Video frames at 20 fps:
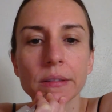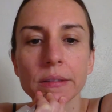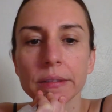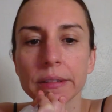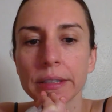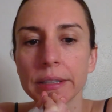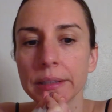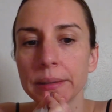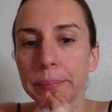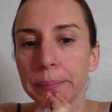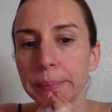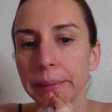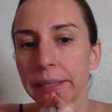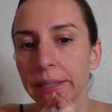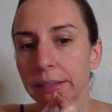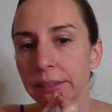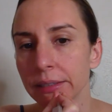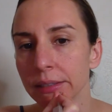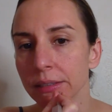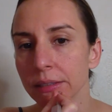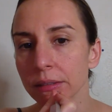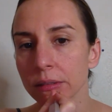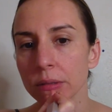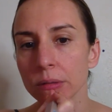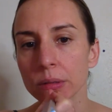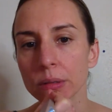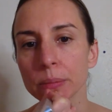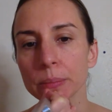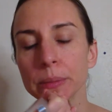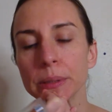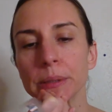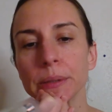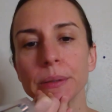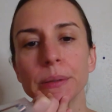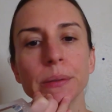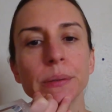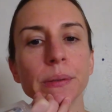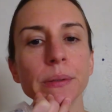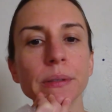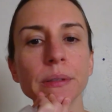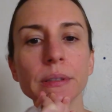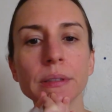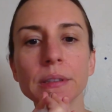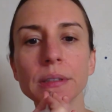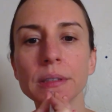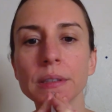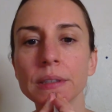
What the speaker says: really help balance the hormones.